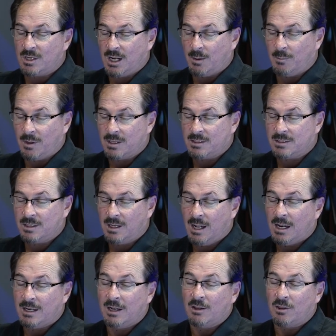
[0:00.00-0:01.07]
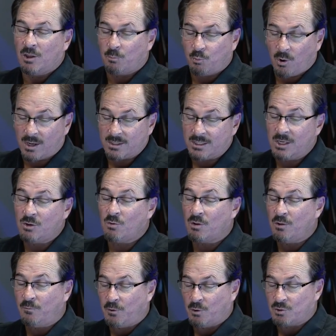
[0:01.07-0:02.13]
nor demons, neither the present nor
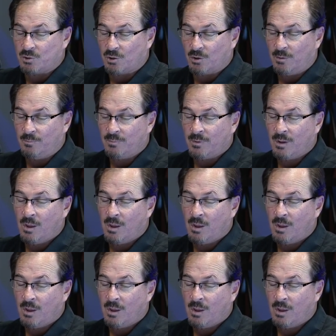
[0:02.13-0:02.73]
the future,